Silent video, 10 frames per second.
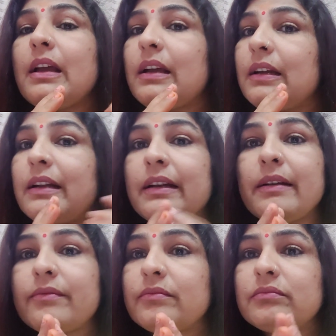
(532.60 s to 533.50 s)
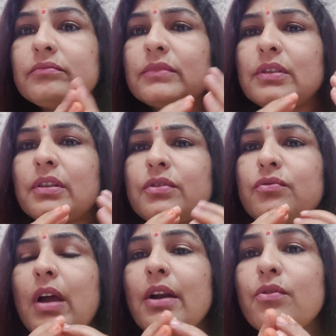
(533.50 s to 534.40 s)
uh, you
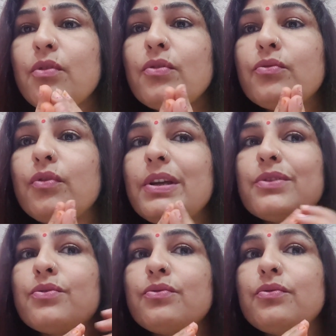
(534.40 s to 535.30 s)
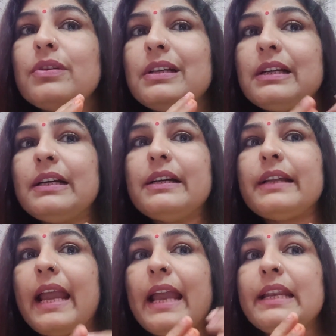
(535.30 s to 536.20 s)
are not going to learn
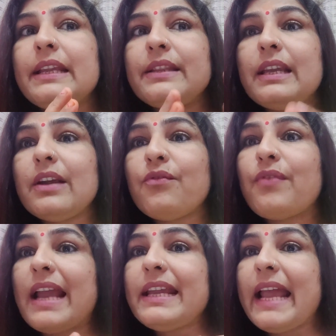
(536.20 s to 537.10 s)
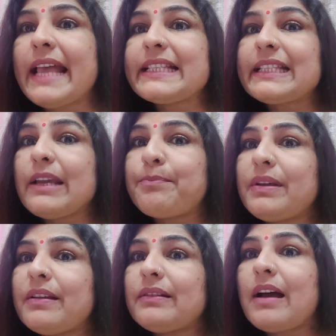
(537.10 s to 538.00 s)
anything by
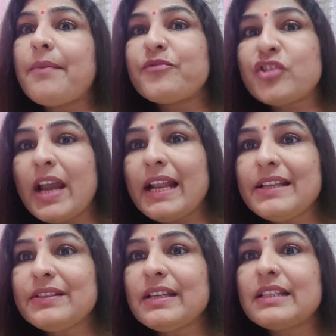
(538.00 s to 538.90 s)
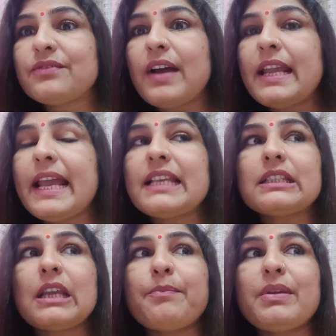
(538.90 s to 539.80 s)
escaping the challenges, by
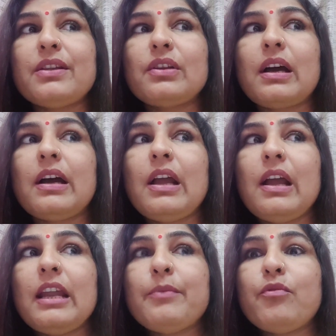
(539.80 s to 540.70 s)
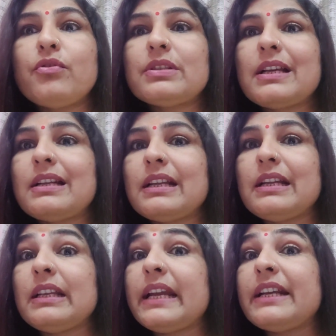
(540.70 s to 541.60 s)
escaping the emotion,
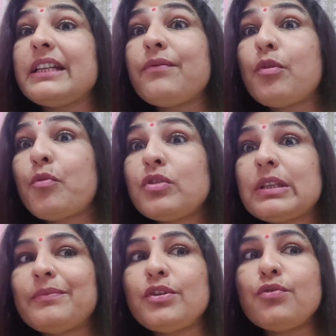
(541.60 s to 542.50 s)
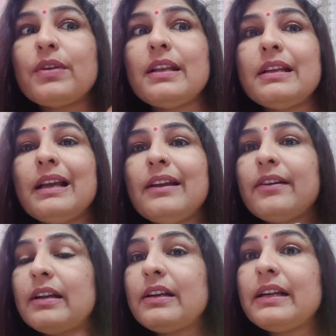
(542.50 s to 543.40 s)
negative emotion. You can
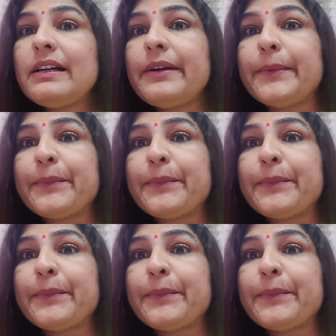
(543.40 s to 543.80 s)
learn,